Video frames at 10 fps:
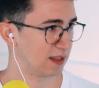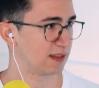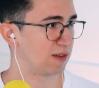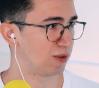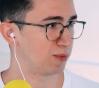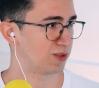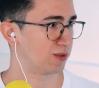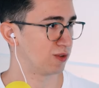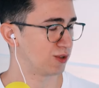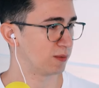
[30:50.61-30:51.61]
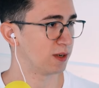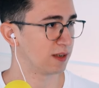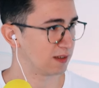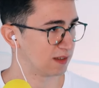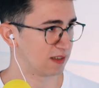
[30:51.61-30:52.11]
I think they're reproducible
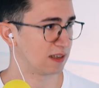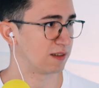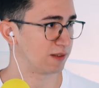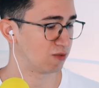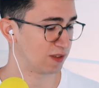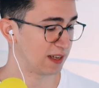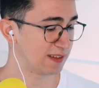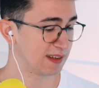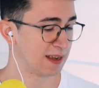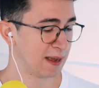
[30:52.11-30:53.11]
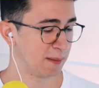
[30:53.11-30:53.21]
and this is scientific results,